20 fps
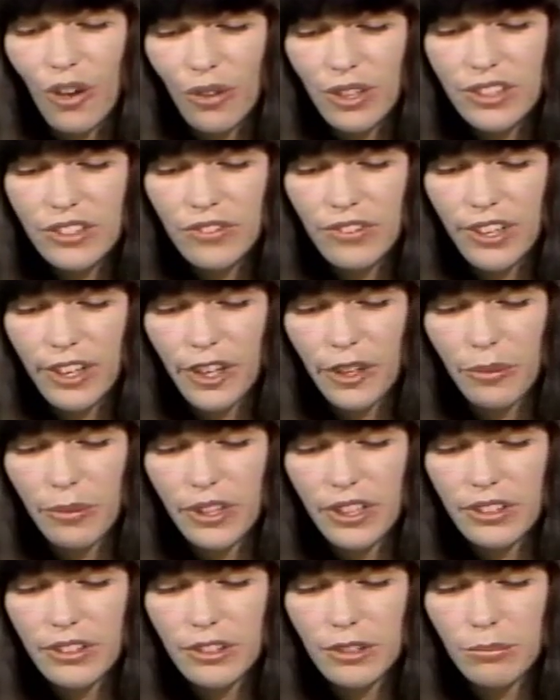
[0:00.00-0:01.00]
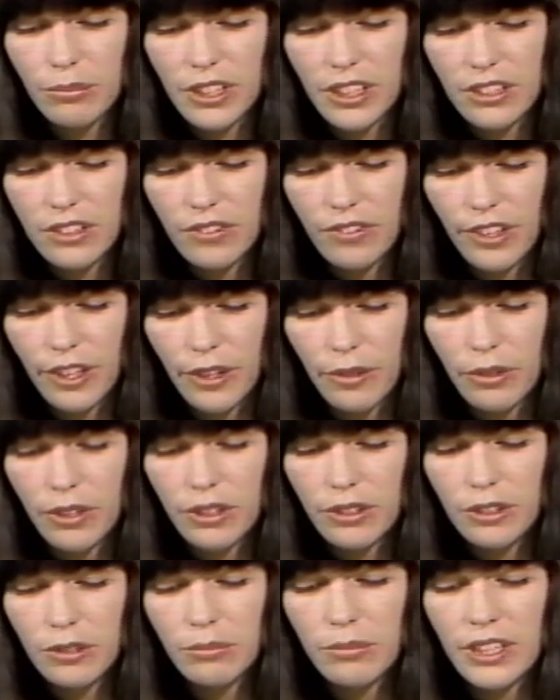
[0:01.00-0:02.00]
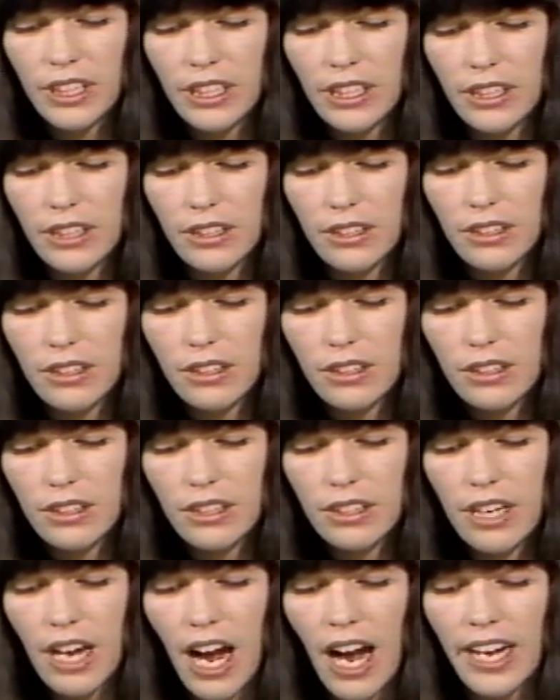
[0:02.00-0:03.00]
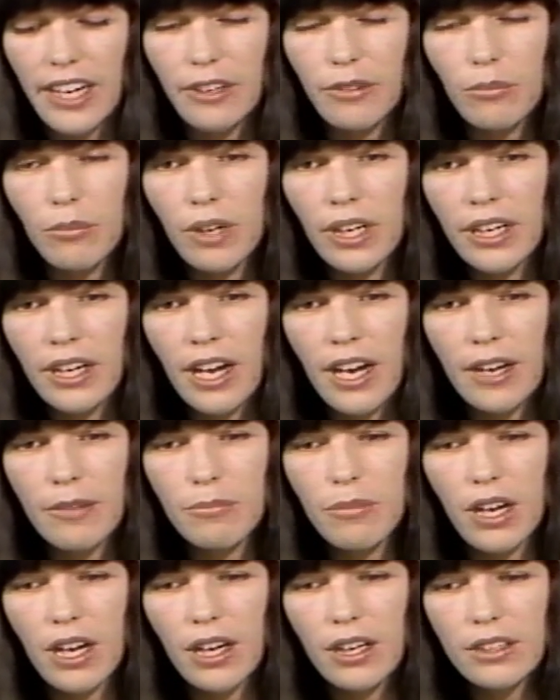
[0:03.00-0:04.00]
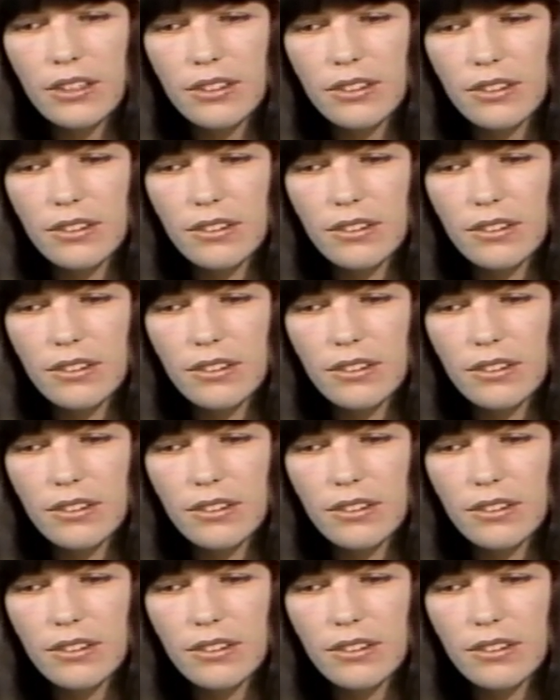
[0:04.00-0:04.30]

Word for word: no, it's very real to me. It's very real to me at night when I'm uh,